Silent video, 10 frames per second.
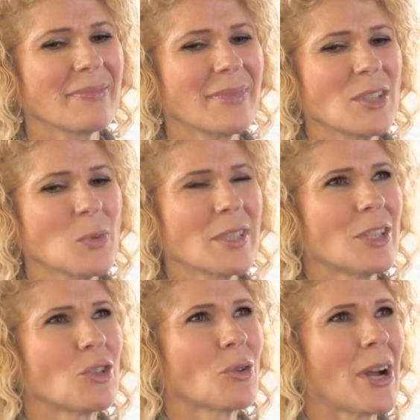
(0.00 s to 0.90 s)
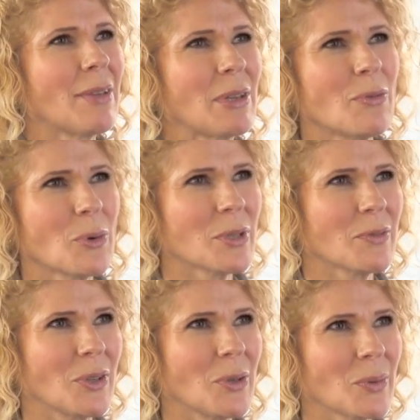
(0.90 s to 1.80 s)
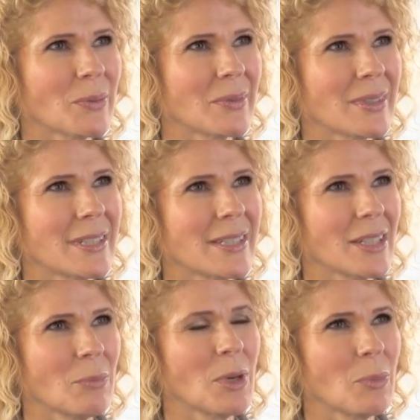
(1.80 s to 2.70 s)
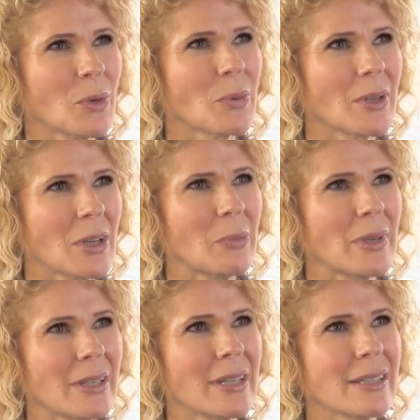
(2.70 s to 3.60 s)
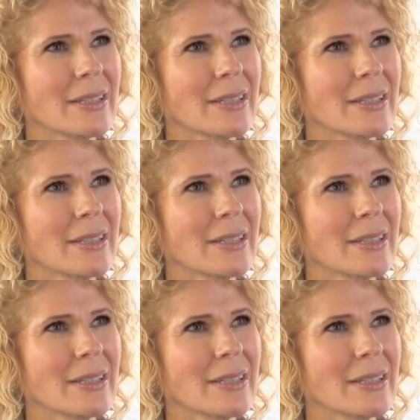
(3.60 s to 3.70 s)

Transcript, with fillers: this was the driving force for you to come on board with a company like